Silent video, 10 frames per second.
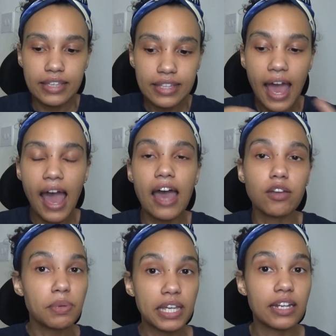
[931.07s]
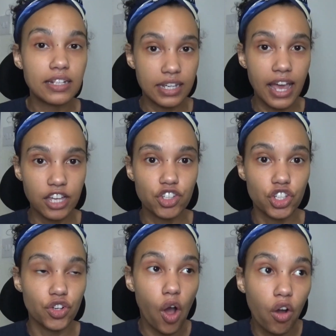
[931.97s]
can be an
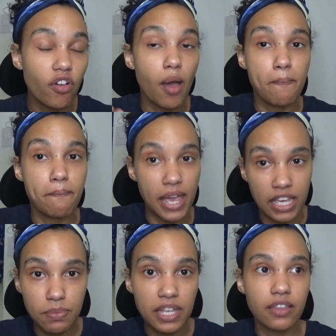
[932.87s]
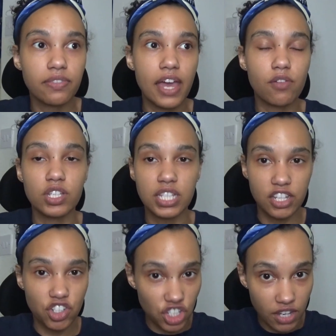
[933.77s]
indication of maybe there is
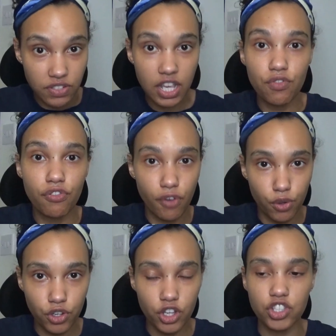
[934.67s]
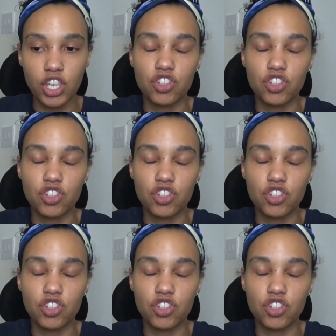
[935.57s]
a shift in focus,